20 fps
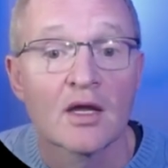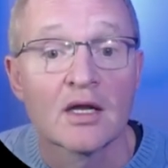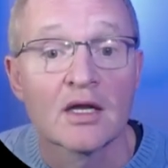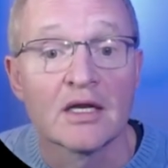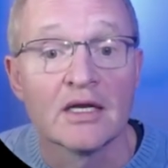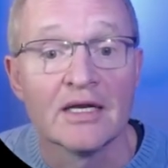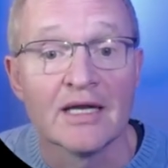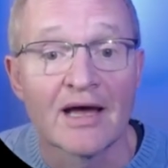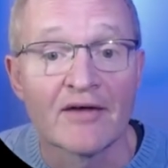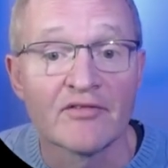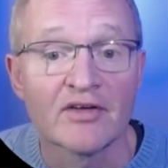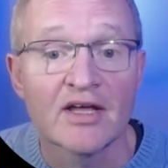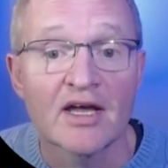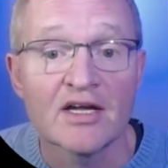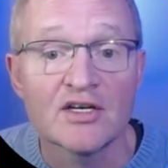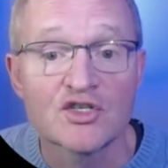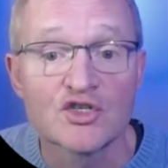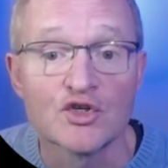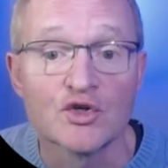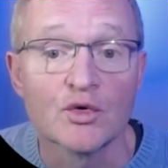
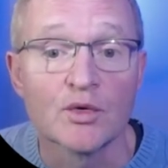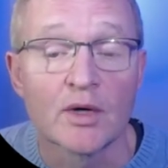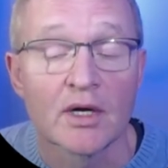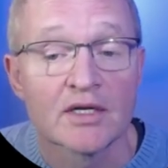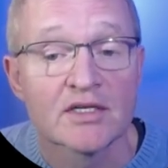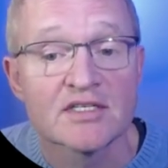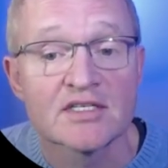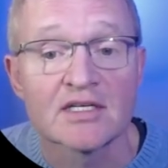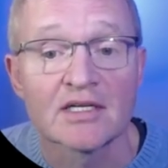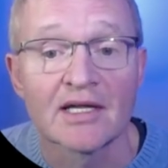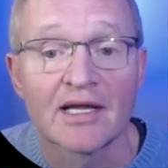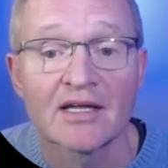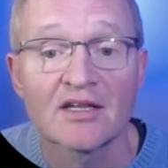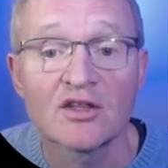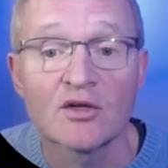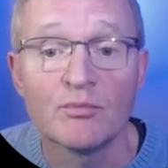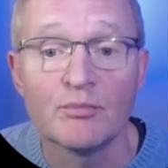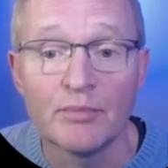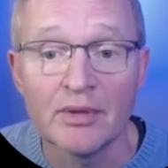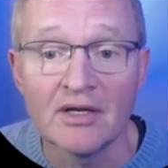Navigate to and select
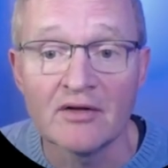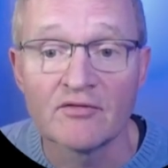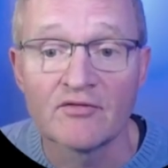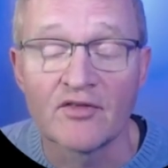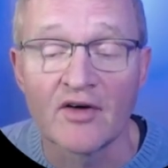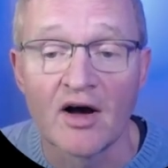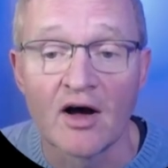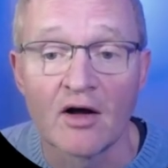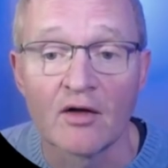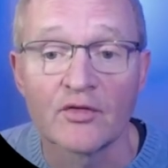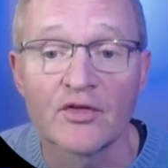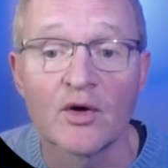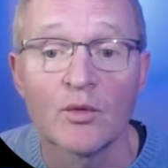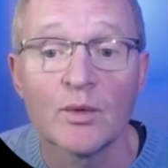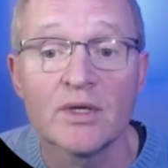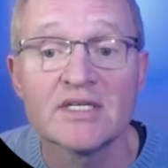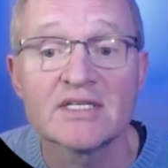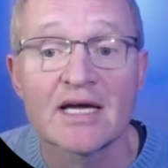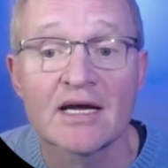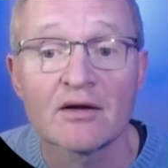the bin file that
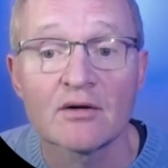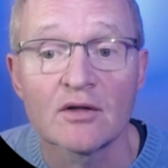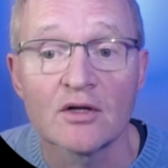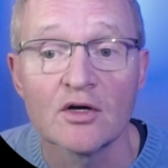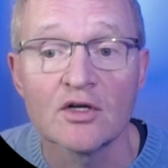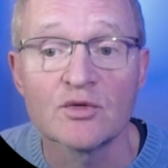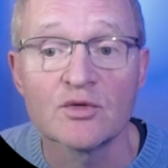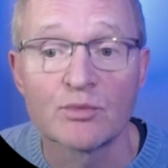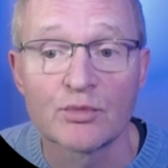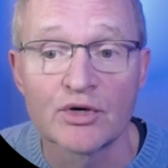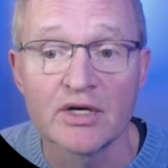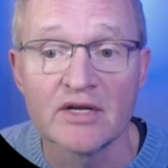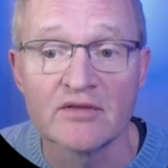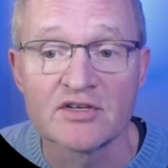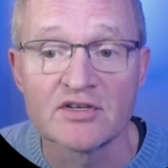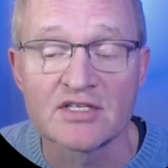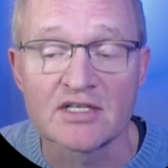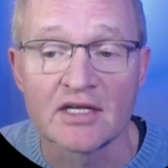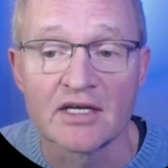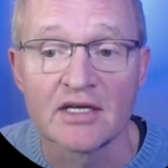we downloaded
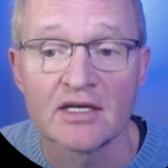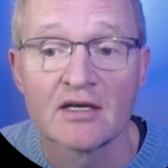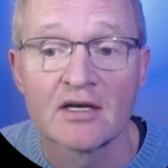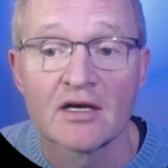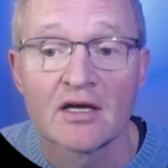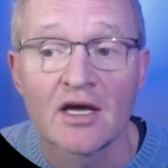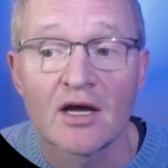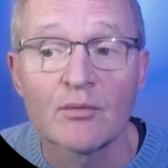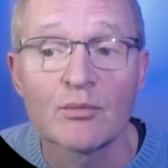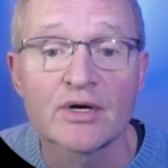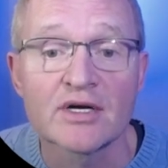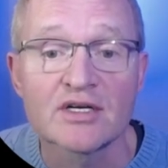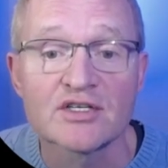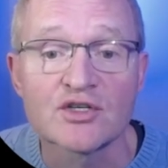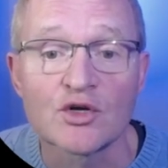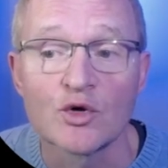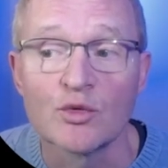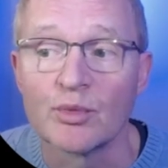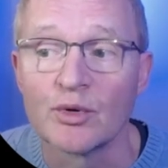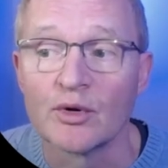previously and press
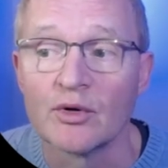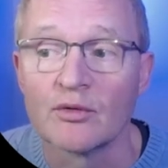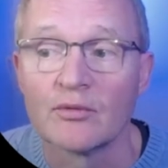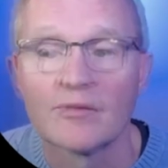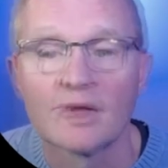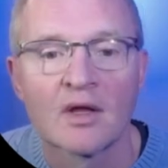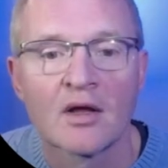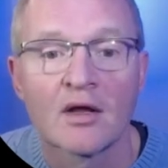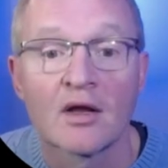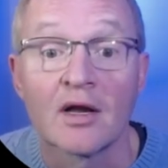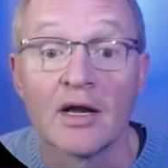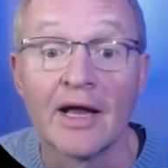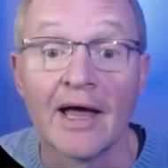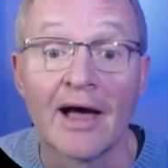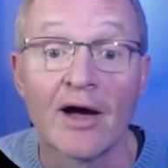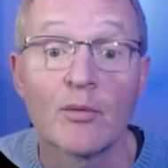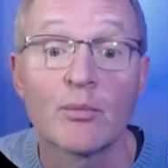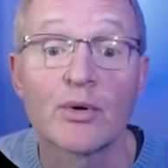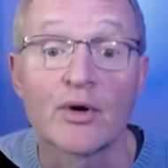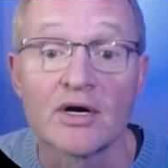Open.
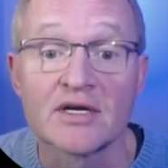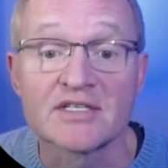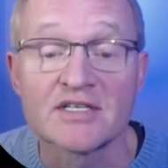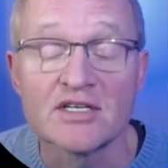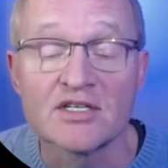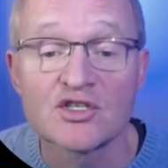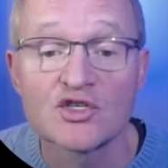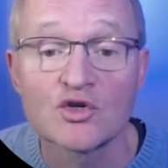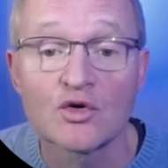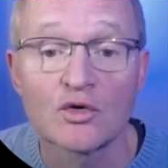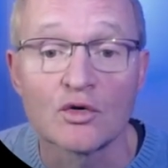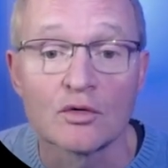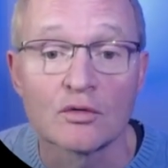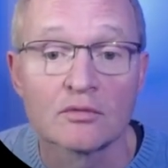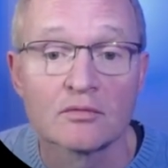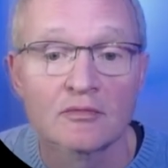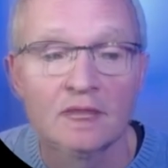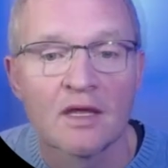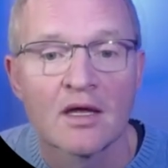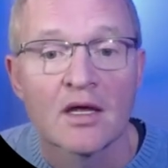Now press Install.
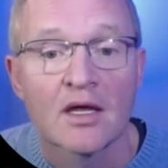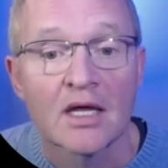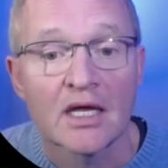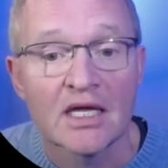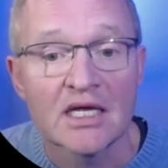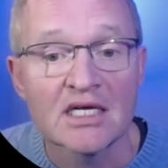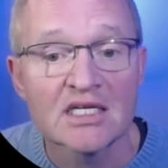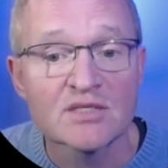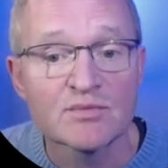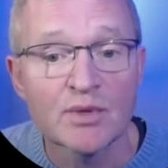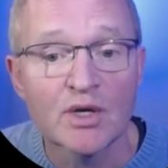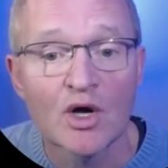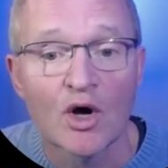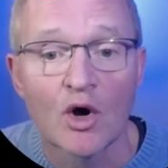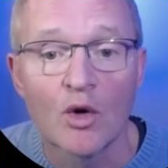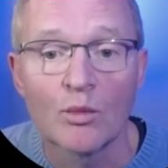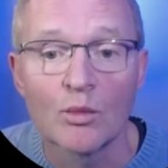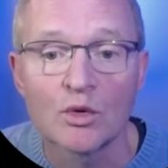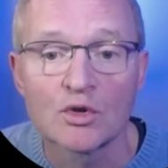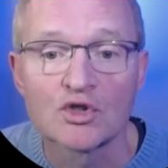ESP
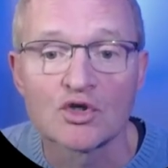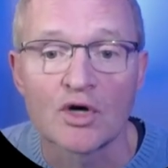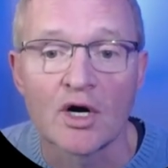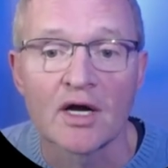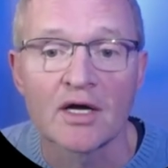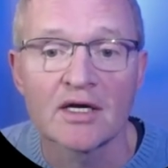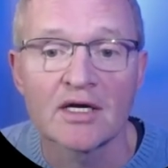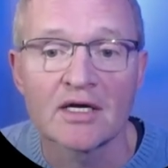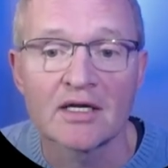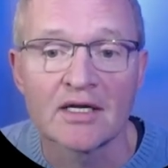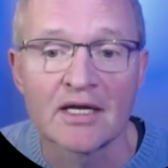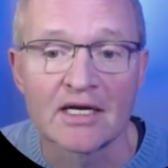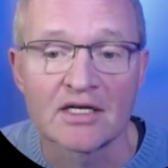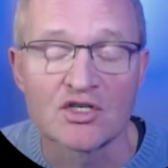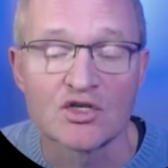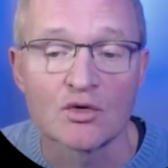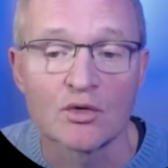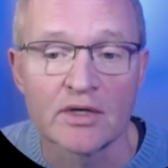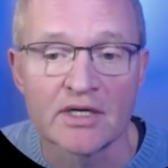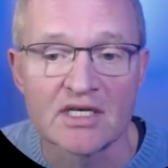Home will try and
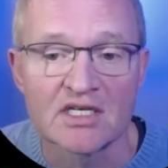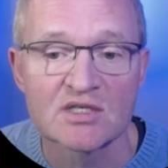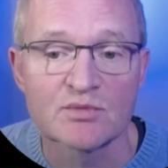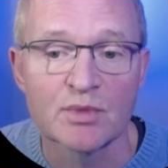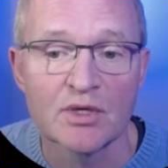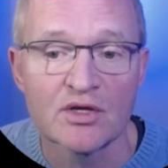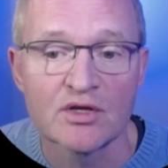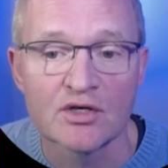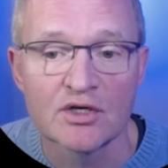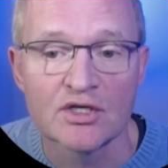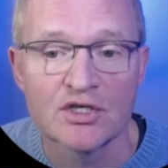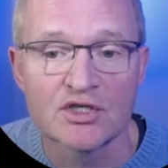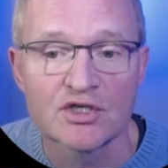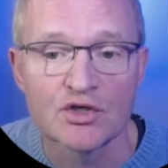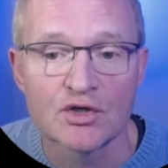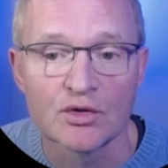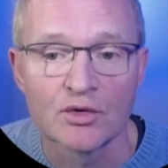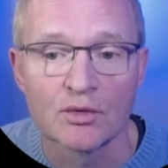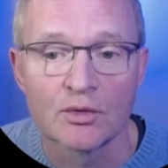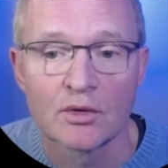connect your
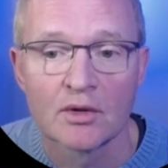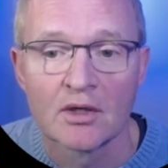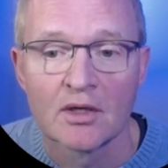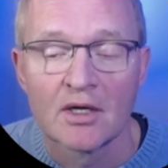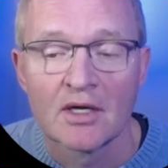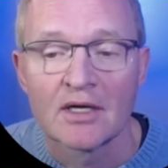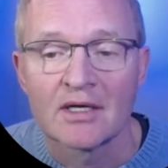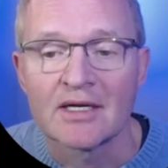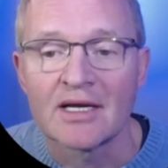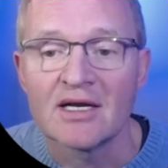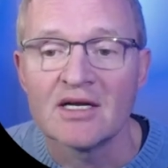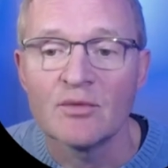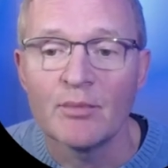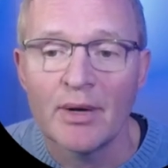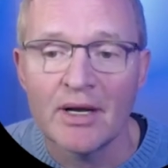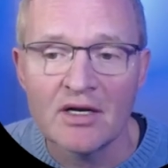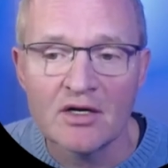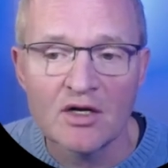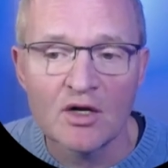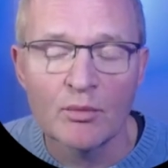ESP32. Now,
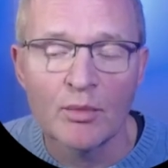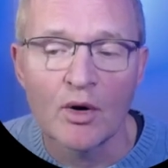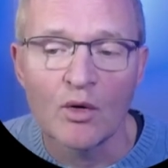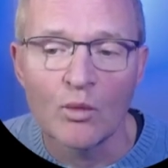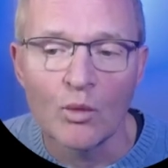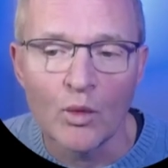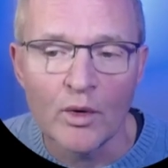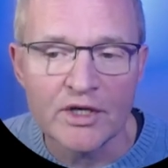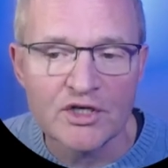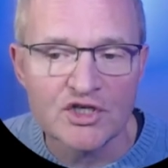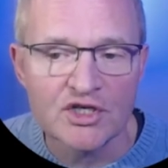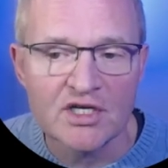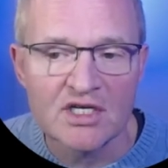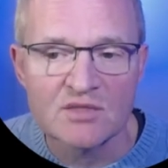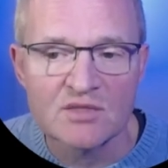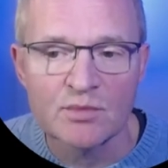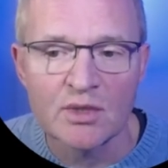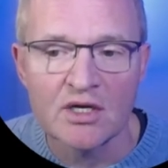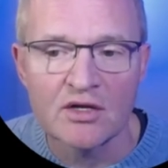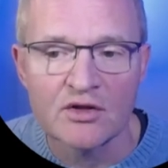dependent upon which
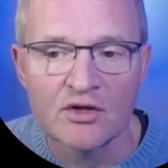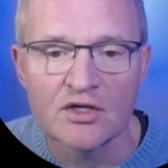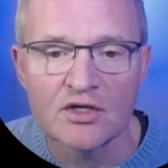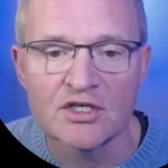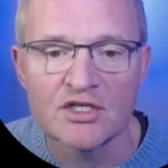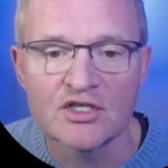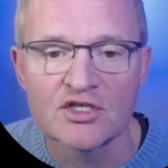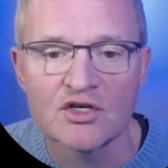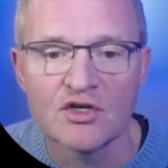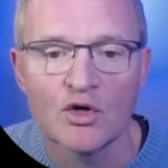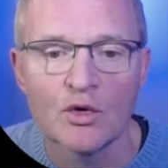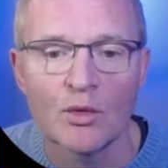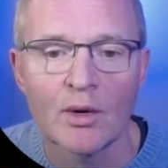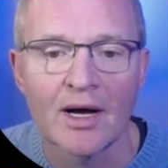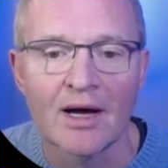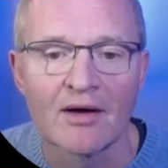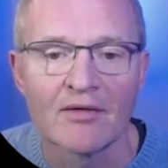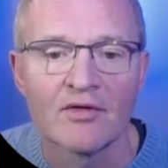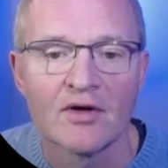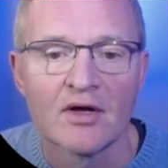ESP32 you
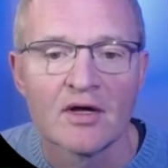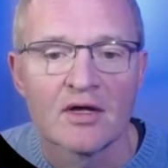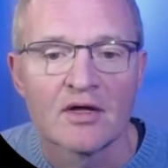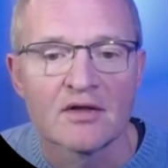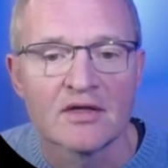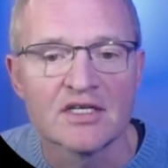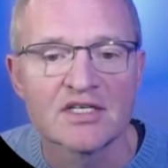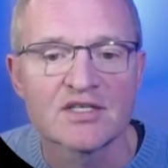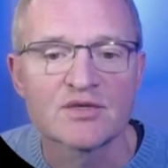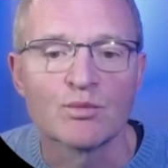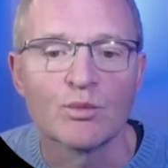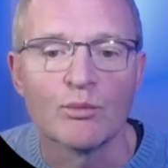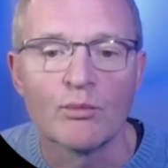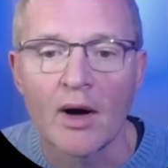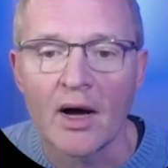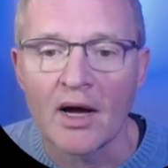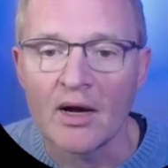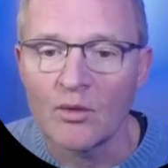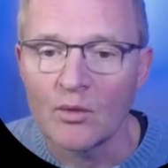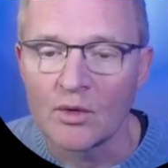have, this
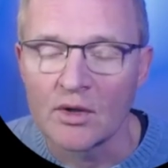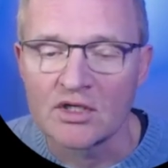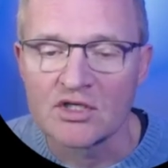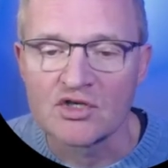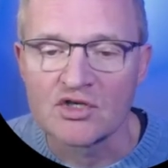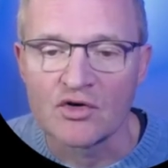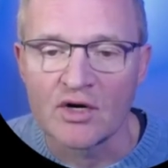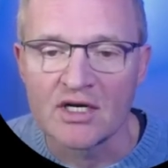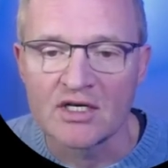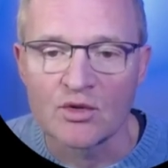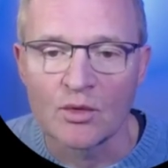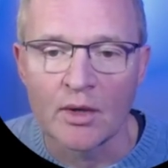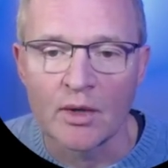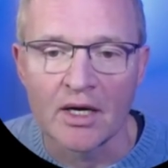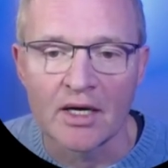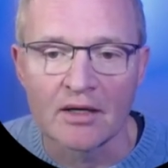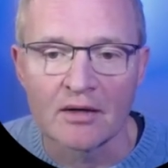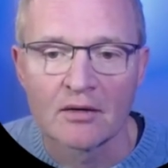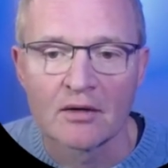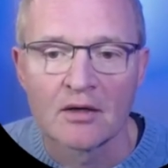might work straight
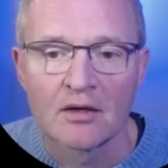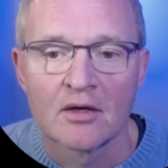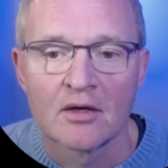away.